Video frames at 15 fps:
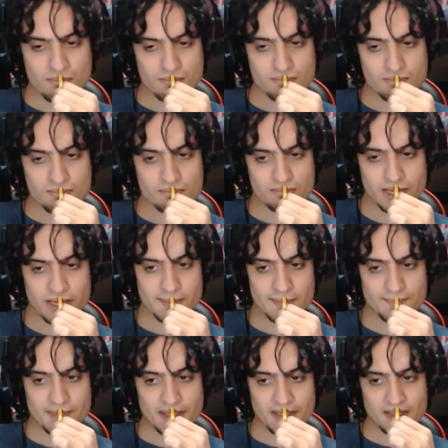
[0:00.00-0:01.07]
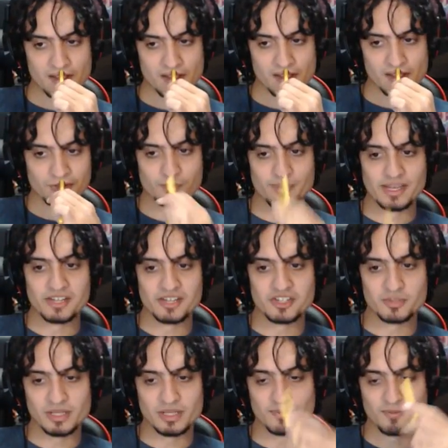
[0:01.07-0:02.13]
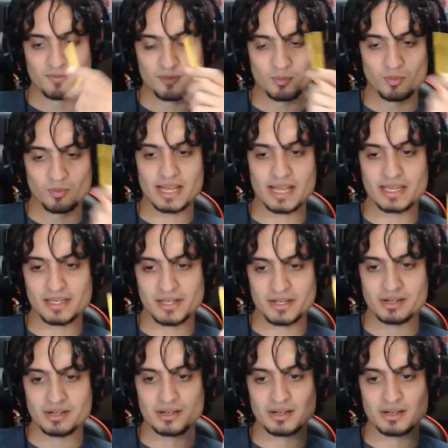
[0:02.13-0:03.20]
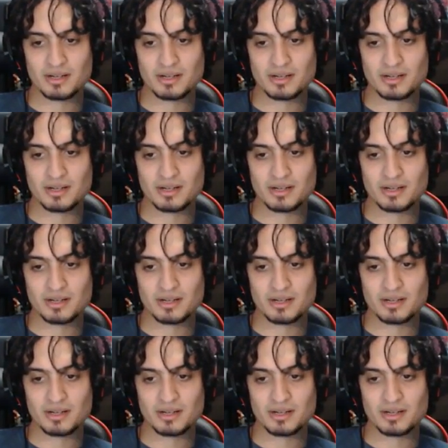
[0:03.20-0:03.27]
Yeah. Also, Benjamin, from what I hear,